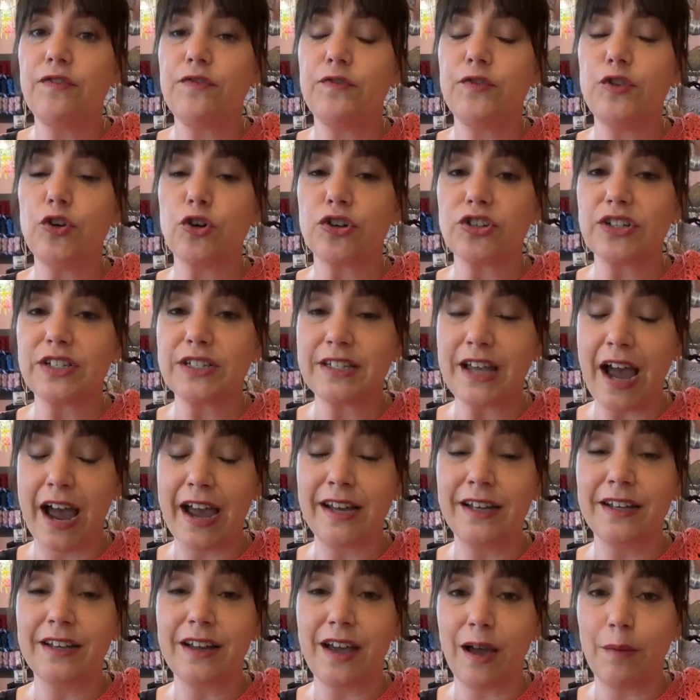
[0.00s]
if you're
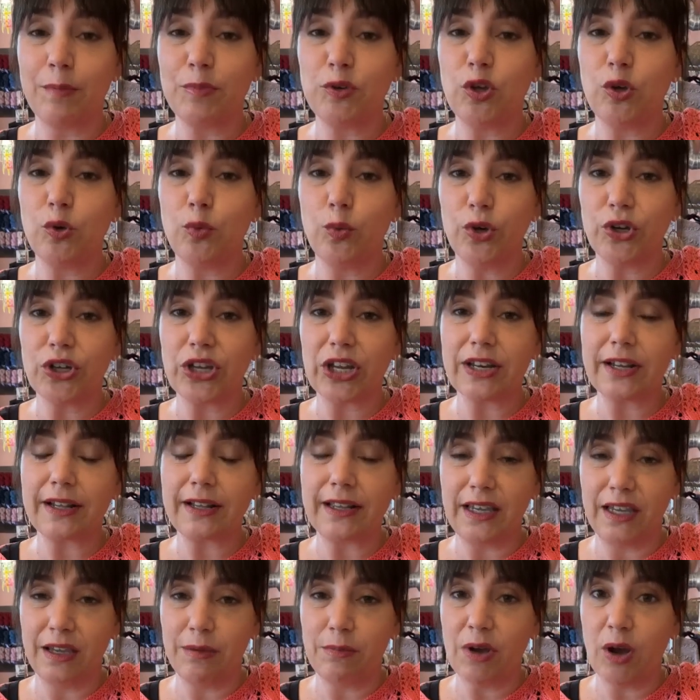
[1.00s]
signed up, you will get
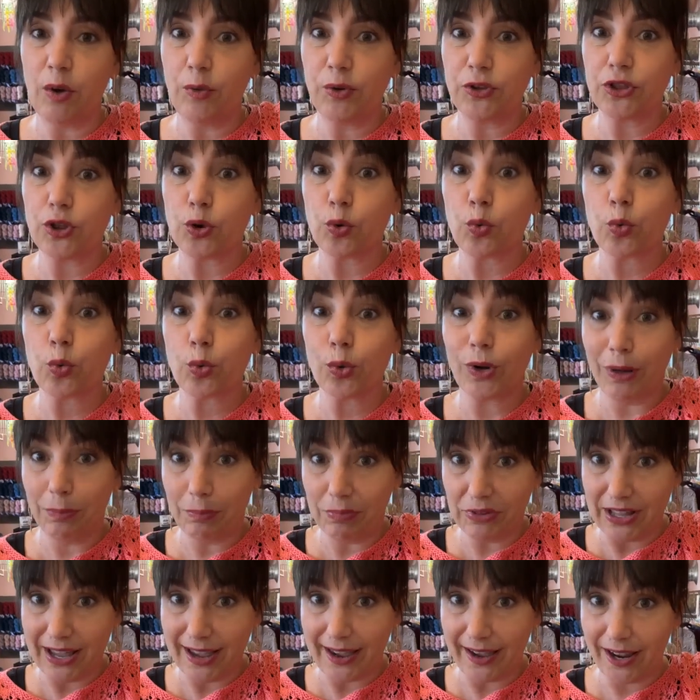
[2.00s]
an email with the
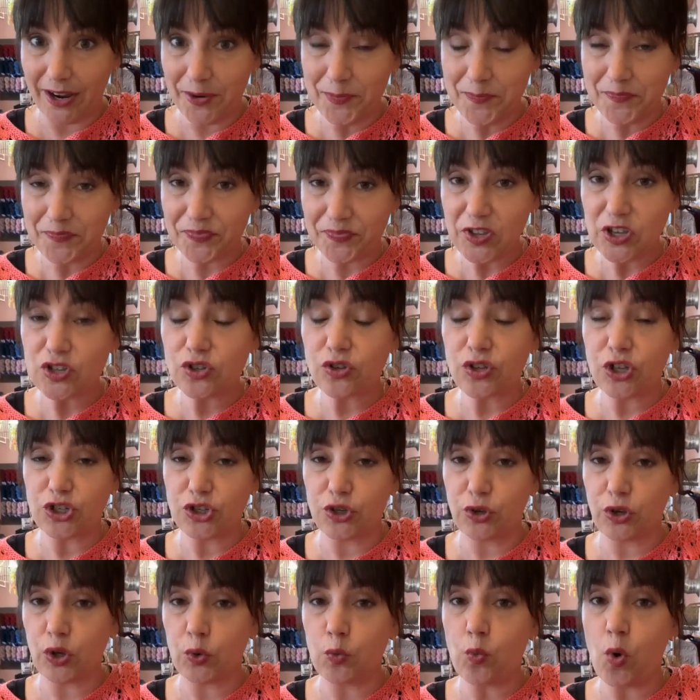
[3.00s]
replay so
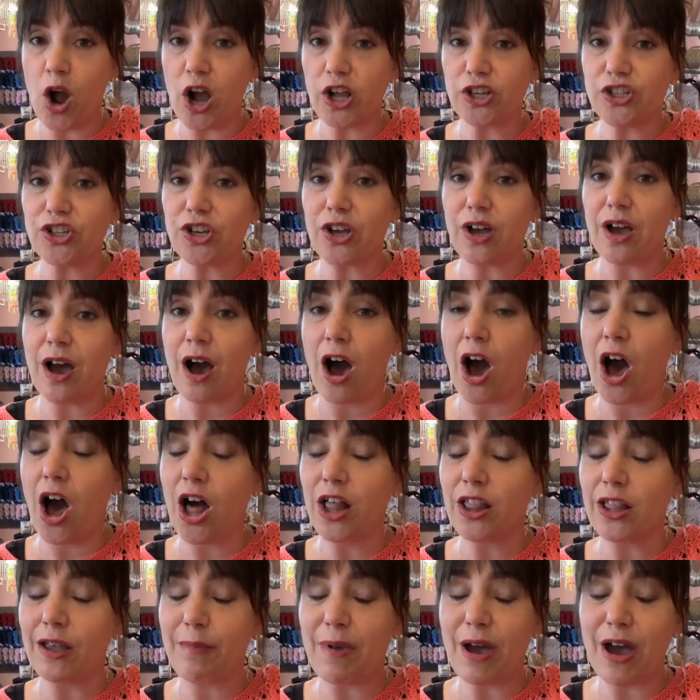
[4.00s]
that you can watch
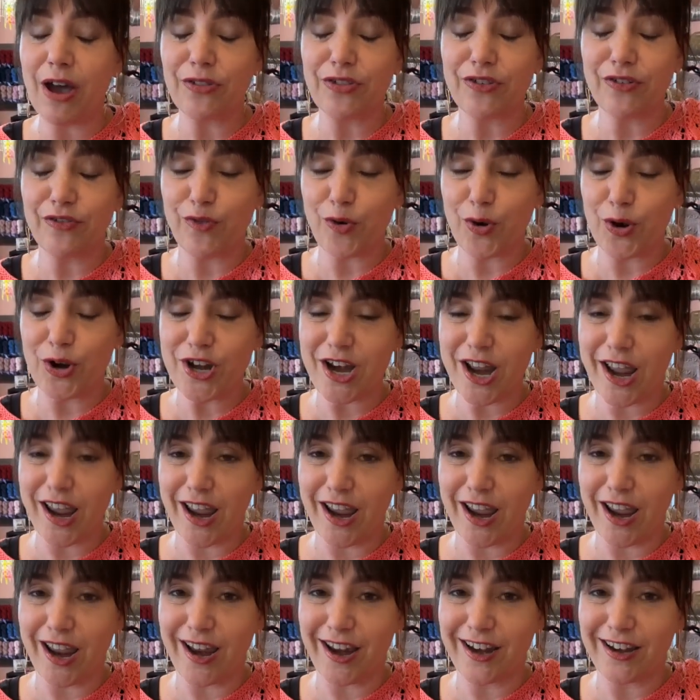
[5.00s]
all about the
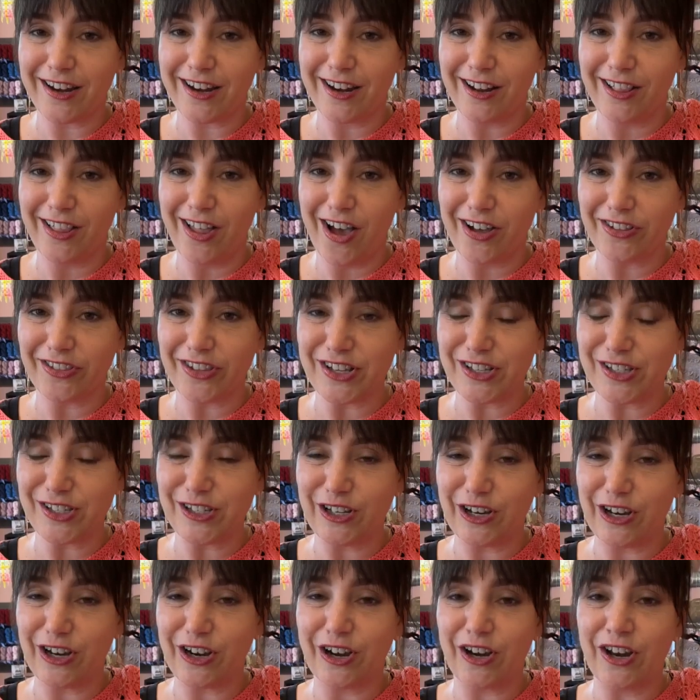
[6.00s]
4-day knit along
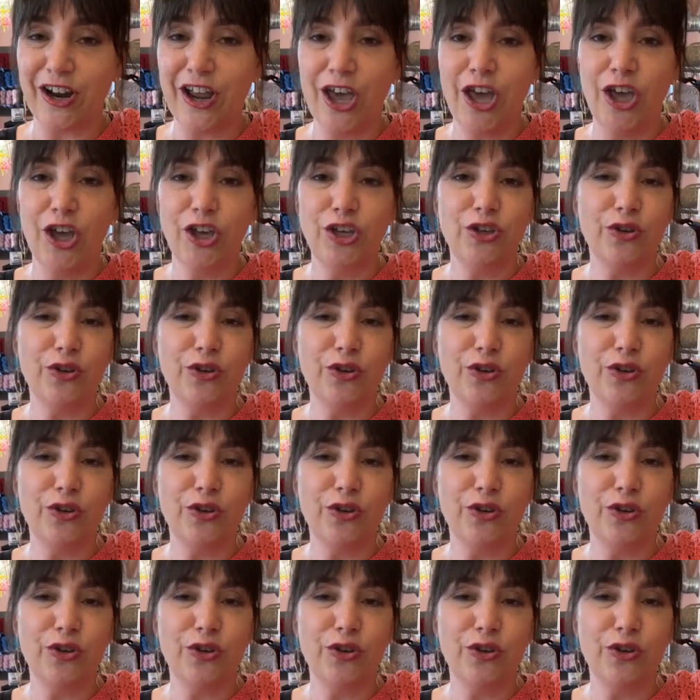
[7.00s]
this year.